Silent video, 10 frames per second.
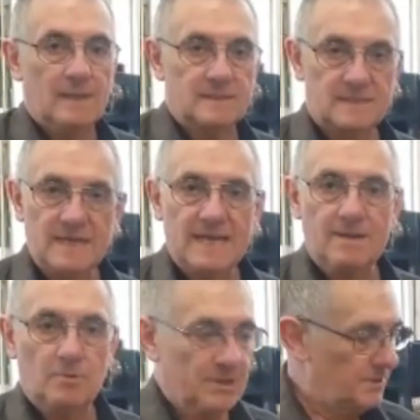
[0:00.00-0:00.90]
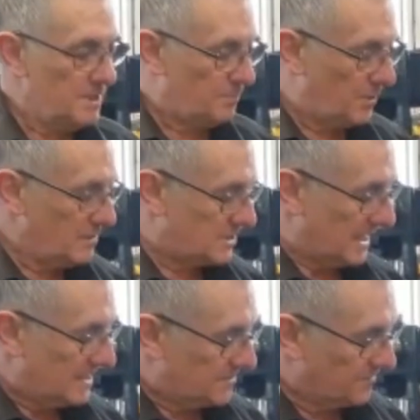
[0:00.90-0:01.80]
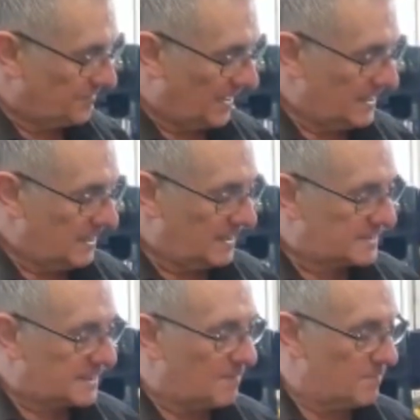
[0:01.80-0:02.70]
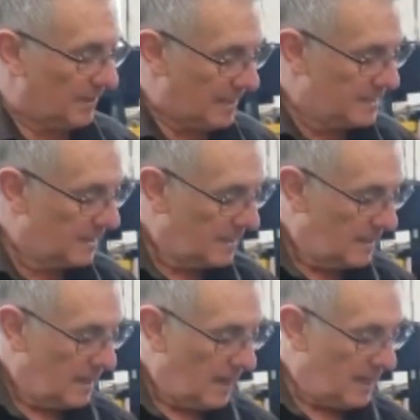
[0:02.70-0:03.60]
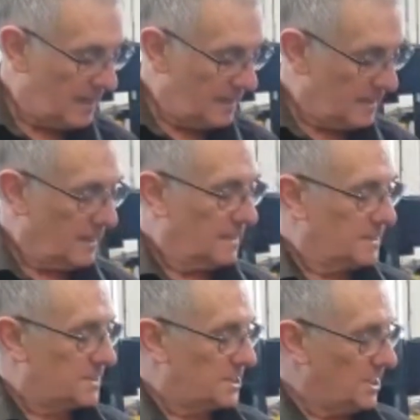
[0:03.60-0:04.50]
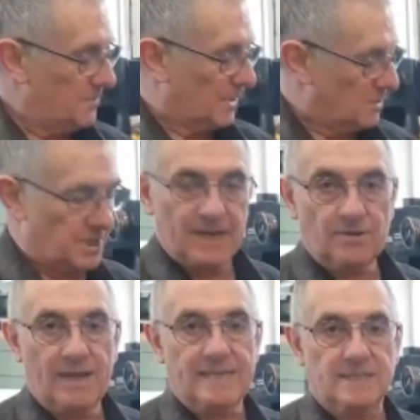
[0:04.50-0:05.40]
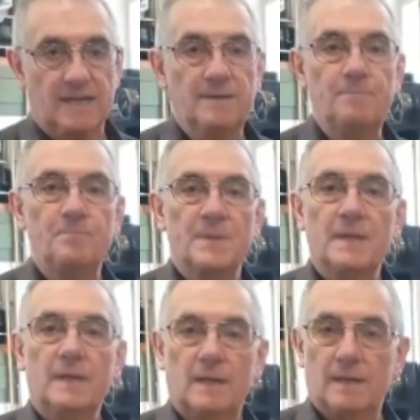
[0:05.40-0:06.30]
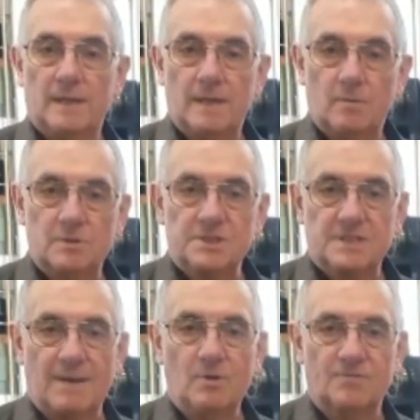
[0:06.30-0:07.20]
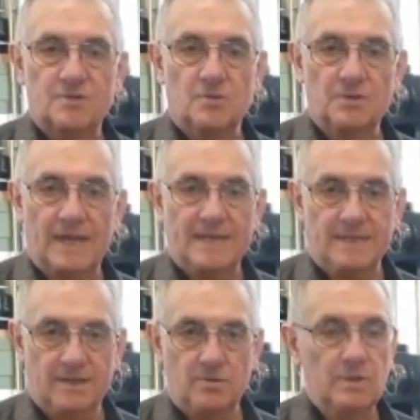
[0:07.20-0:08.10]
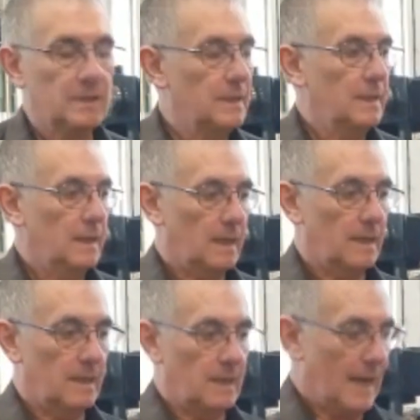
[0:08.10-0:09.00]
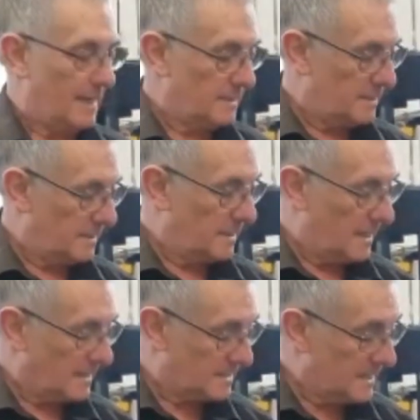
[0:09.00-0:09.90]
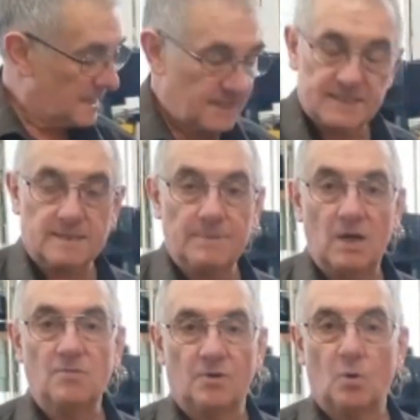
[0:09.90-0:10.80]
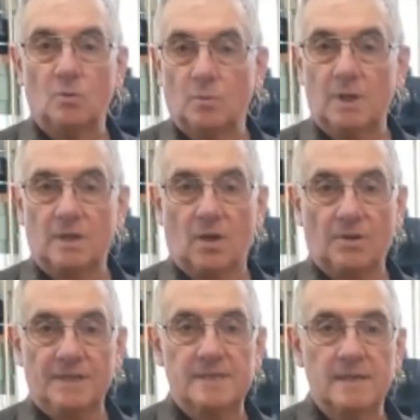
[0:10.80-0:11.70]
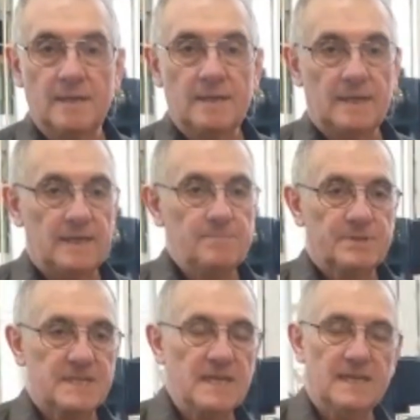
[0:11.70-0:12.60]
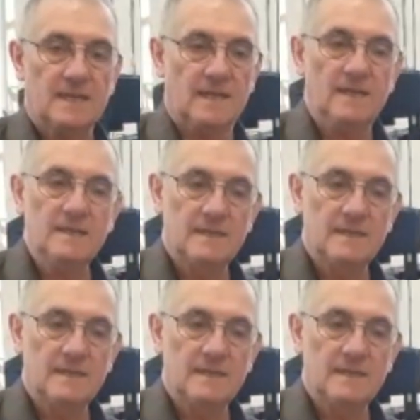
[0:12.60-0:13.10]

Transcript: Today we are in the process of finally assembling a turbo generator uh, which has come off Tornado uh, and it has needed some overhaul work on it. In particular,